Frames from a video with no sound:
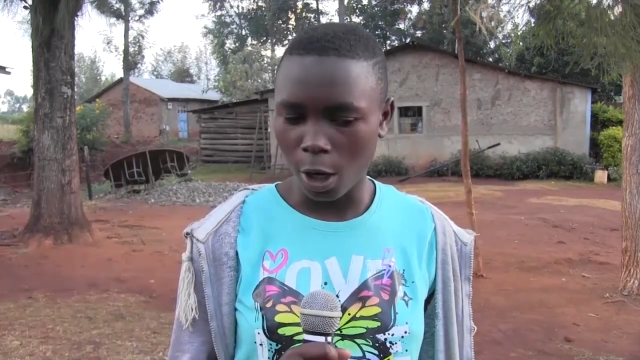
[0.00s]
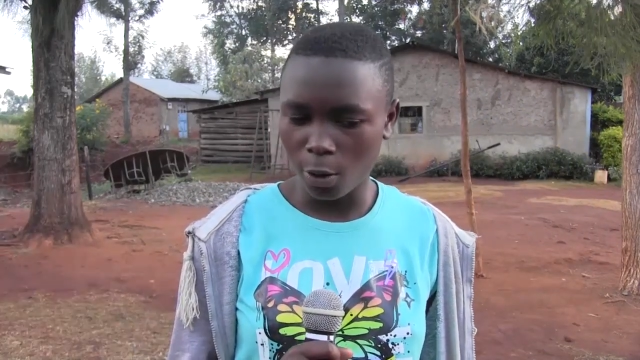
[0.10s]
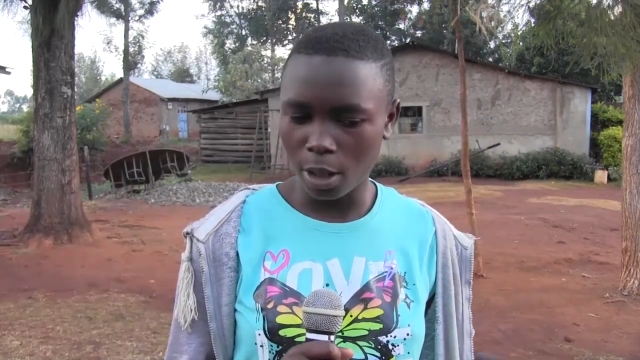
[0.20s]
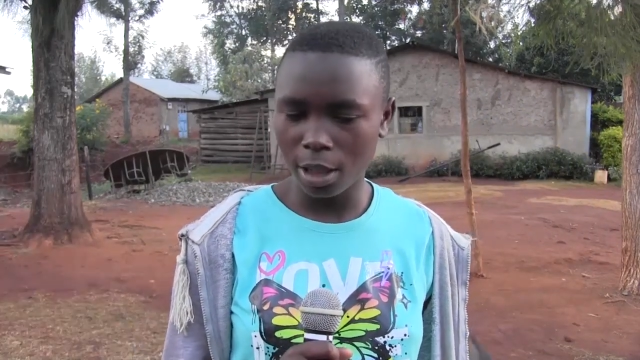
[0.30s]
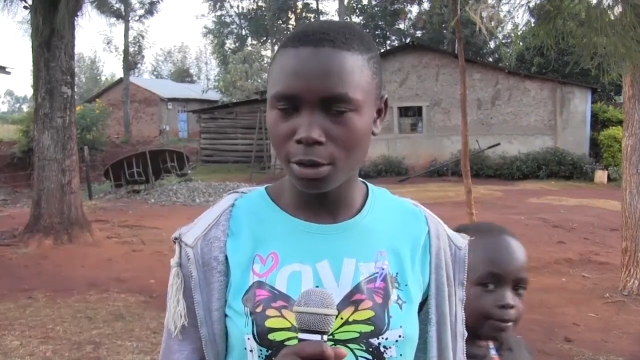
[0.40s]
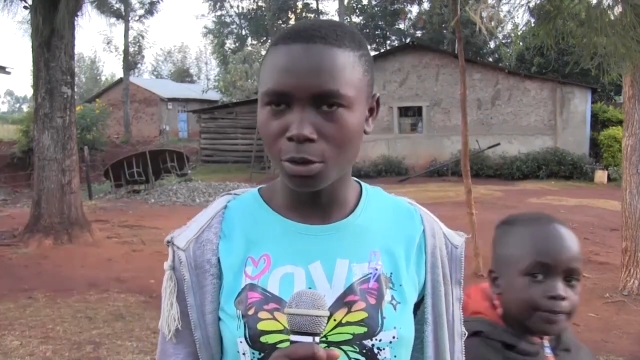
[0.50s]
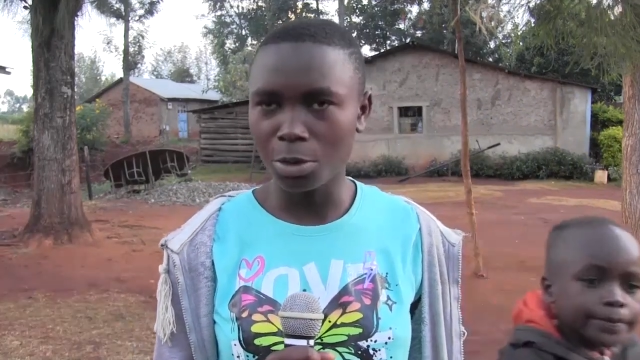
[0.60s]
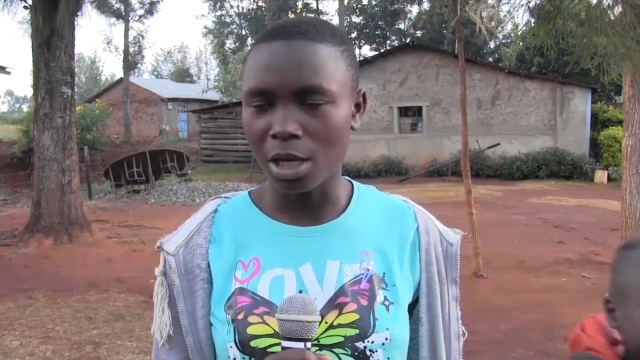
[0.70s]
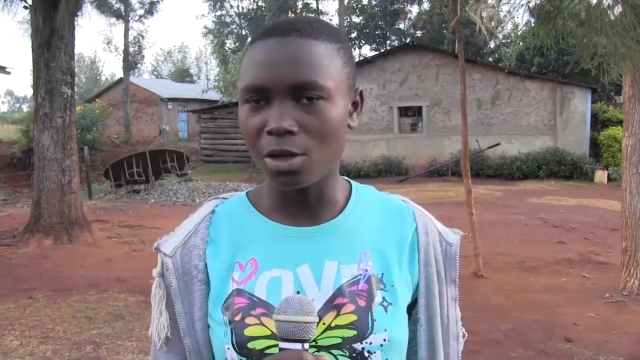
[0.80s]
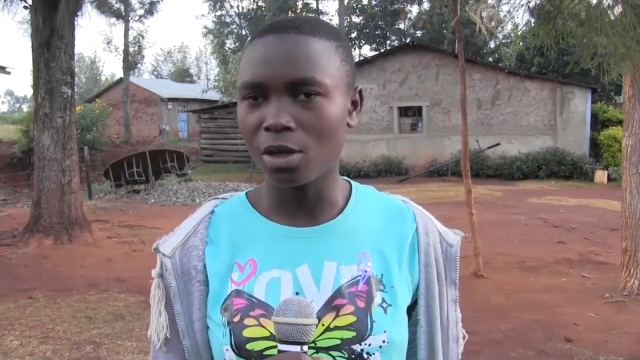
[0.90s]
I would like to
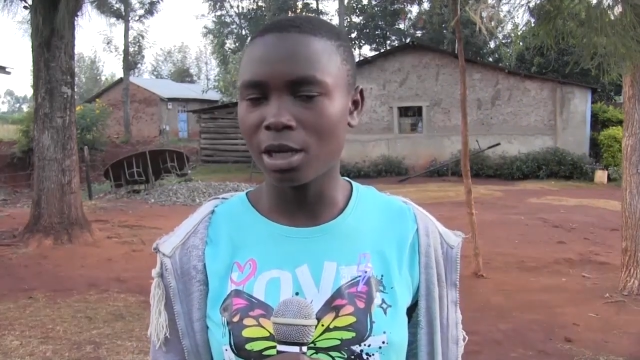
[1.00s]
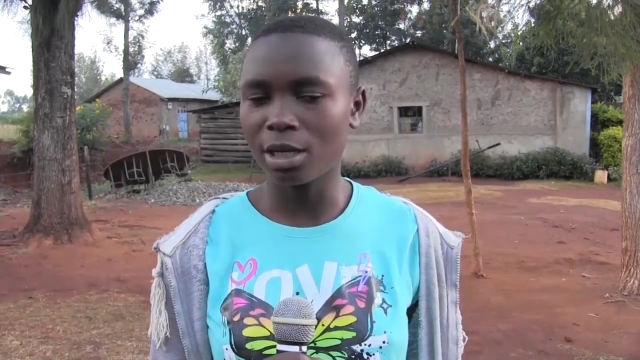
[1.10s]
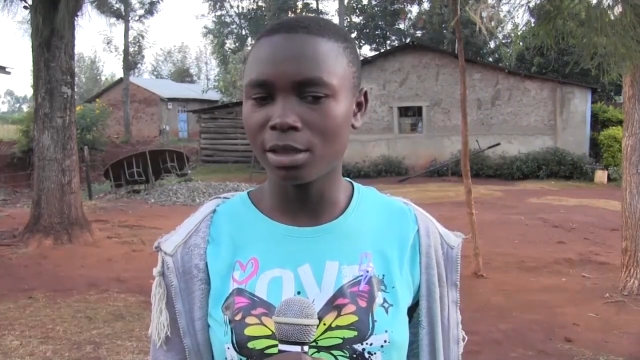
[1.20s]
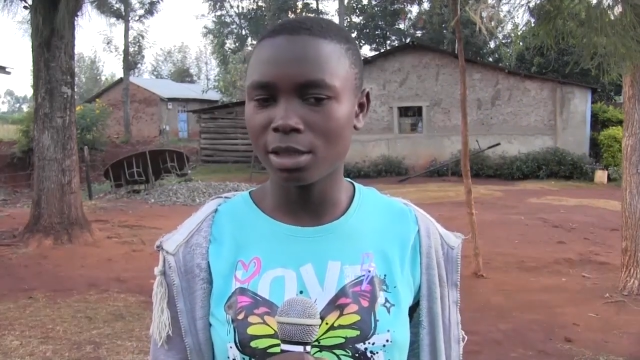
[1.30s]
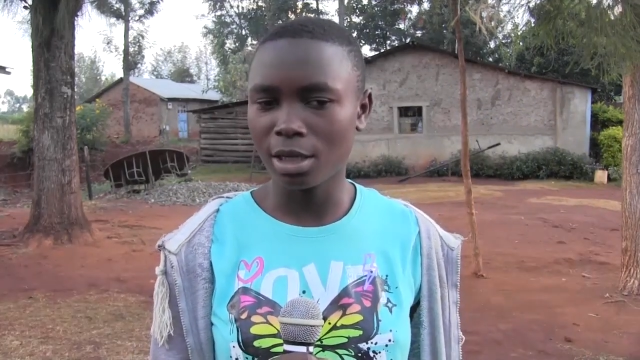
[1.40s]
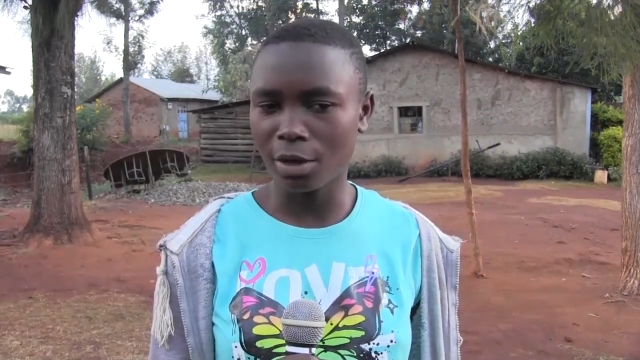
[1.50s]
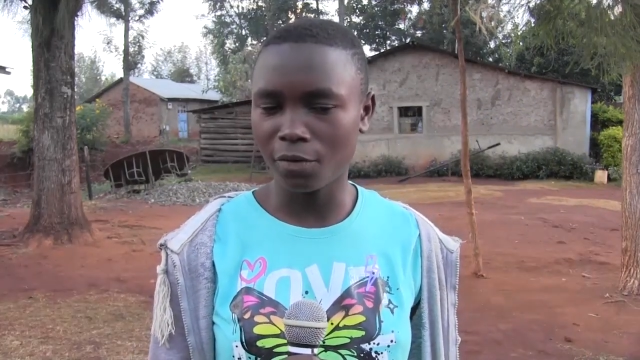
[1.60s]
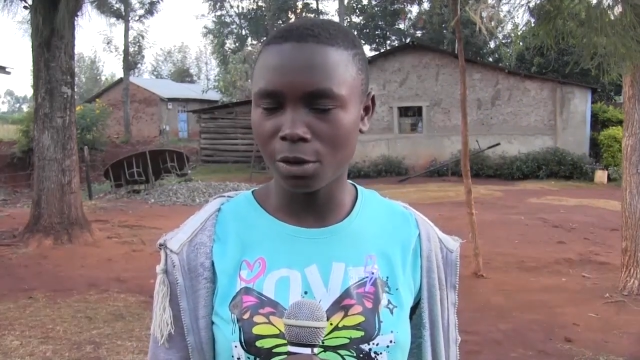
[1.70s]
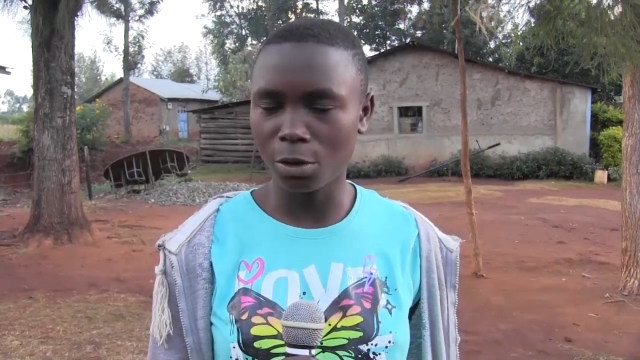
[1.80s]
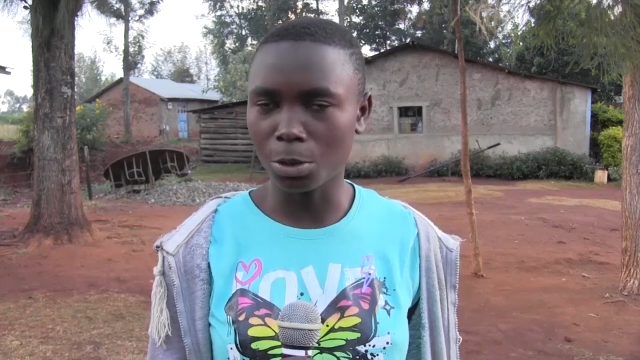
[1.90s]
be a journalist
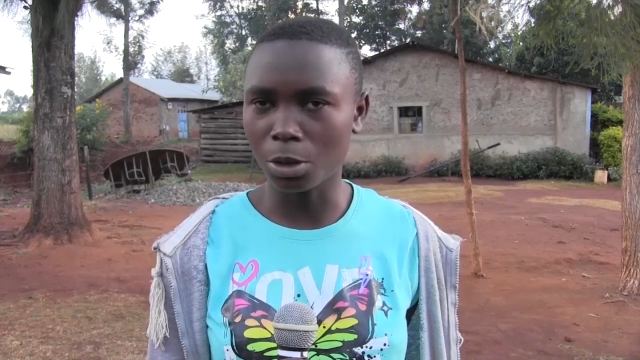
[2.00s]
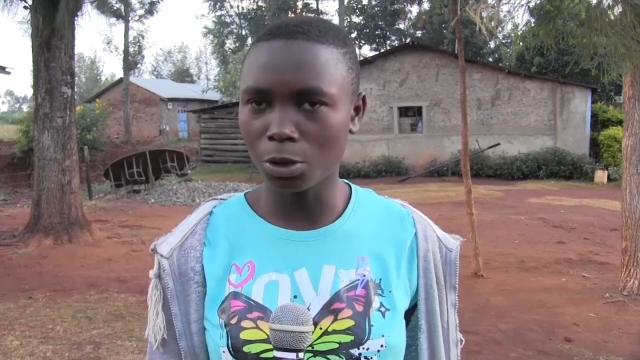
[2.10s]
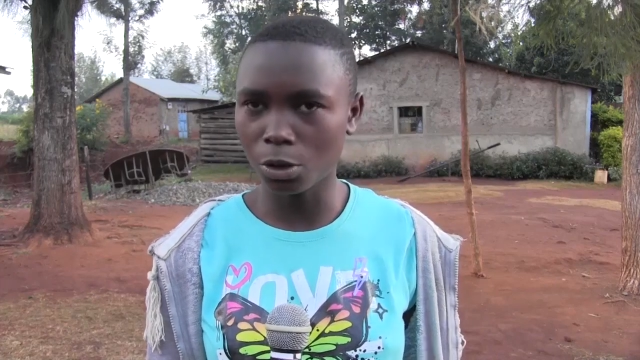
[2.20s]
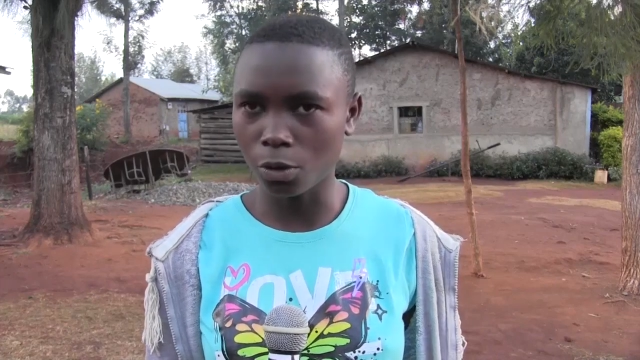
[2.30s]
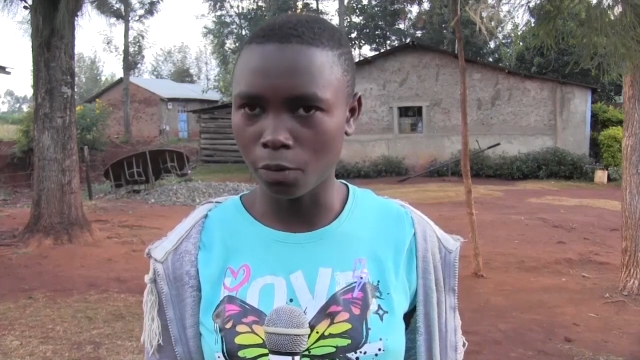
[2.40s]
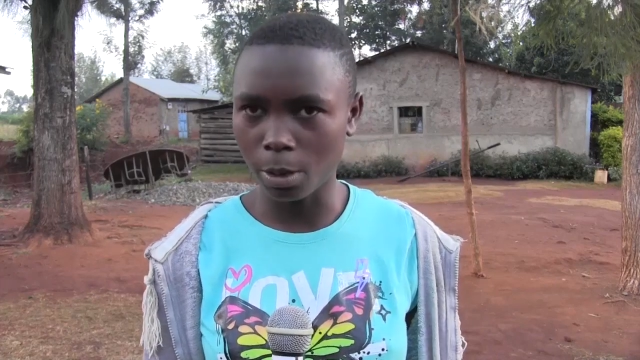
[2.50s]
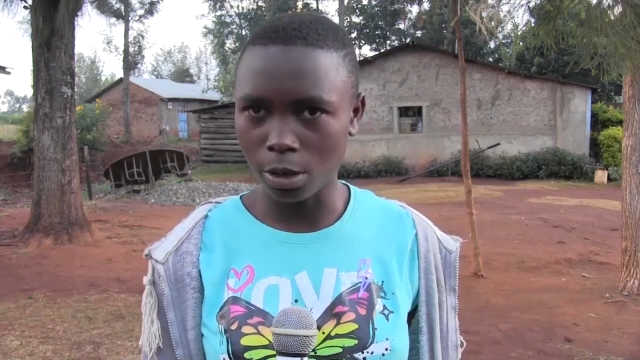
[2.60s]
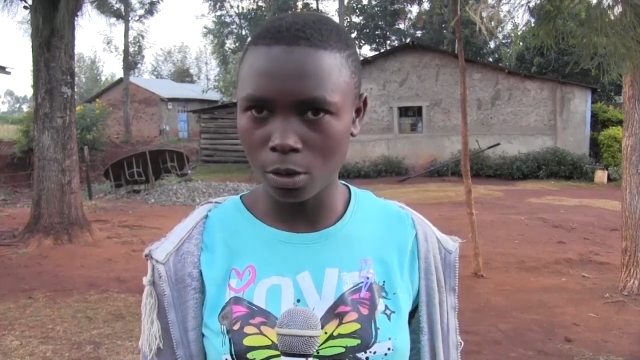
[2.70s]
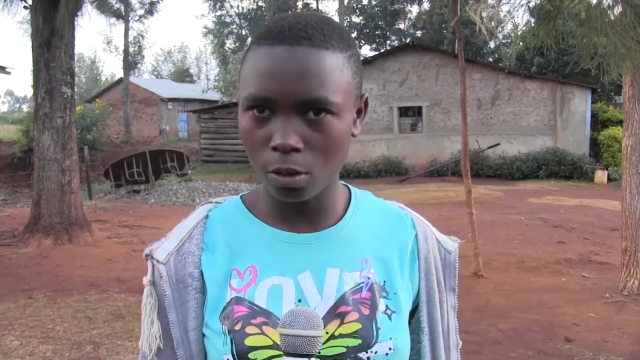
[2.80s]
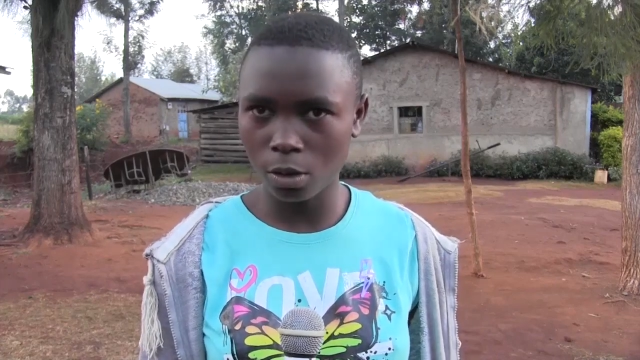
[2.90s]
after completion of my
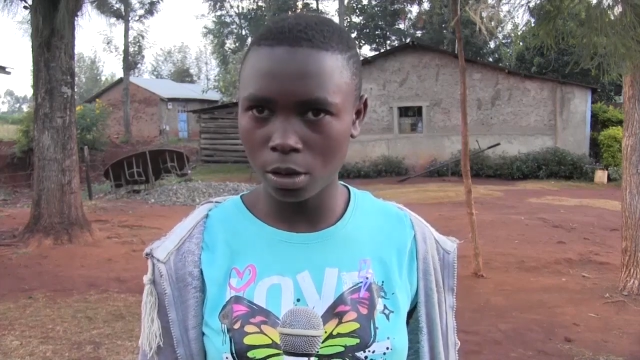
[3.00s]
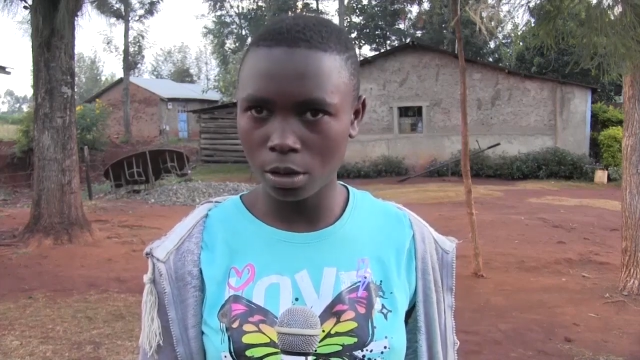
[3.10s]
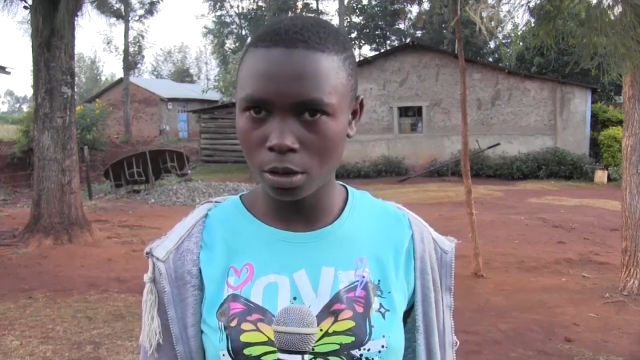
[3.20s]
school.